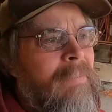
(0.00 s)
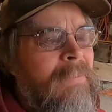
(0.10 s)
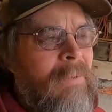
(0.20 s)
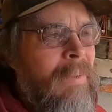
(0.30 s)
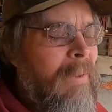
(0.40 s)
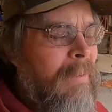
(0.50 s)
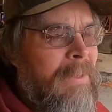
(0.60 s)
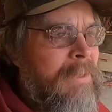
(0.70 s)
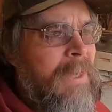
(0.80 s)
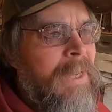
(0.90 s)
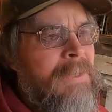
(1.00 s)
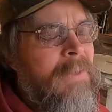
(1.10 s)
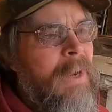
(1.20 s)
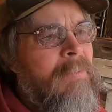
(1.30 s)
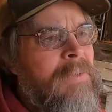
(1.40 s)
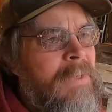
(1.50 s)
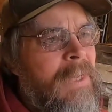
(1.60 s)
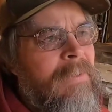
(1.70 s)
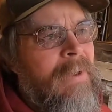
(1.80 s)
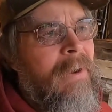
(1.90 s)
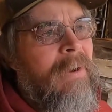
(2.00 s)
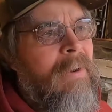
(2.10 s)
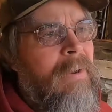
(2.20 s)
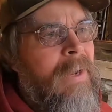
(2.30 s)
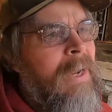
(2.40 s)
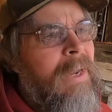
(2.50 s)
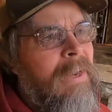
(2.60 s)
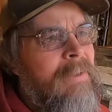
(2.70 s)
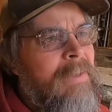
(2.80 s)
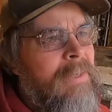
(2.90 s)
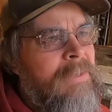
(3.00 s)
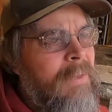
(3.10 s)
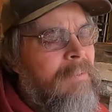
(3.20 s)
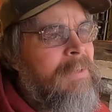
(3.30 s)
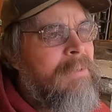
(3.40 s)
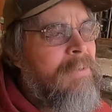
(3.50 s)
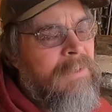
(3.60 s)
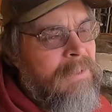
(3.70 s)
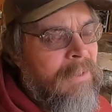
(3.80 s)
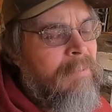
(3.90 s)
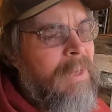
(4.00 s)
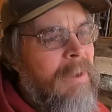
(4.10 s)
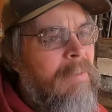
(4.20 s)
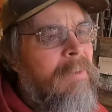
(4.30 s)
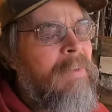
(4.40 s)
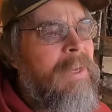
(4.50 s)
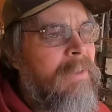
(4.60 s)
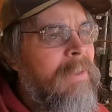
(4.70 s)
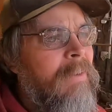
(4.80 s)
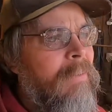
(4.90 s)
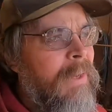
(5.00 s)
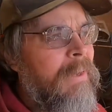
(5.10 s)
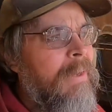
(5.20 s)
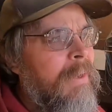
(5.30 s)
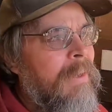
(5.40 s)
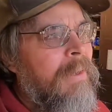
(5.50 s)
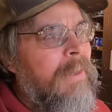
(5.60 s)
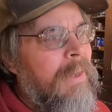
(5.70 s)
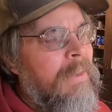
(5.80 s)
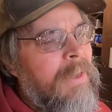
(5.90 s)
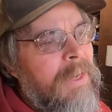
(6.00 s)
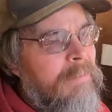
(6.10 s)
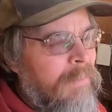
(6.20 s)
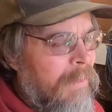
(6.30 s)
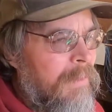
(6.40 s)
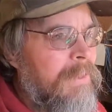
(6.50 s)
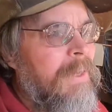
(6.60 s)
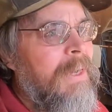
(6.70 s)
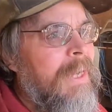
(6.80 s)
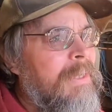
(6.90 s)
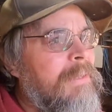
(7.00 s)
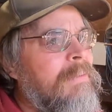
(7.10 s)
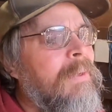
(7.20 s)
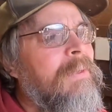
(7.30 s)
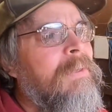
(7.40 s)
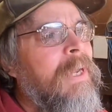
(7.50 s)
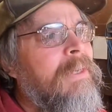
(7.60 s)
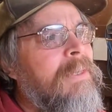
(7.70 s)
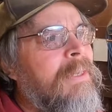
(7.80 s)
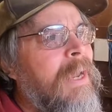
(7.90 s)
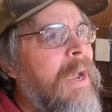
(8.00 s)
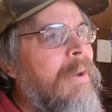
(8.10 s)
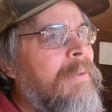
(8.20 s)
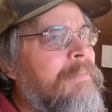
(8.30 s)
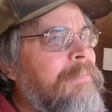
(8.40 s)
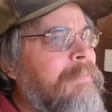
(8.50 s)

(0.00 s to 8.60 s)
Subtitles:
you'll be able to just lay strips in there, and these strips should be able to be in there when the honey flow is on. That's what they're testing now.